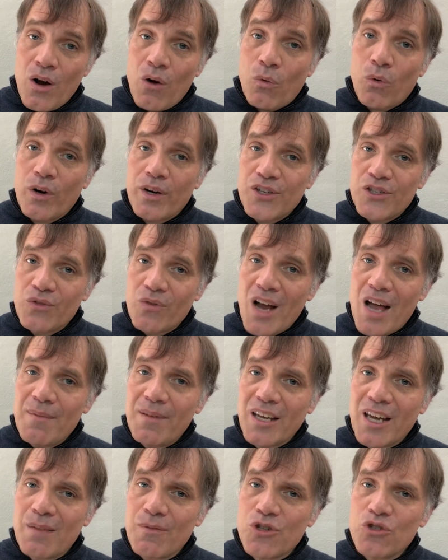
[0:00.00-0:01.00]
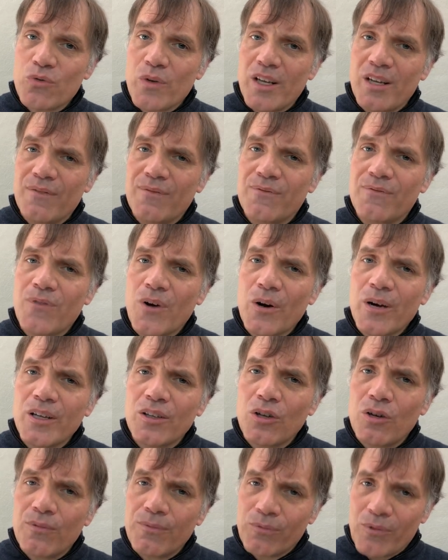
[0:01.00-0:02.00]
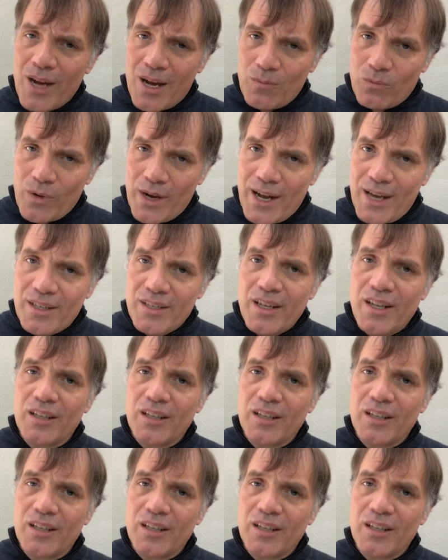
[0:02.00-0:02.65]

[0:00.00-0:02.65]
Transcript: where it is grabbing imagery at a very low frame rate,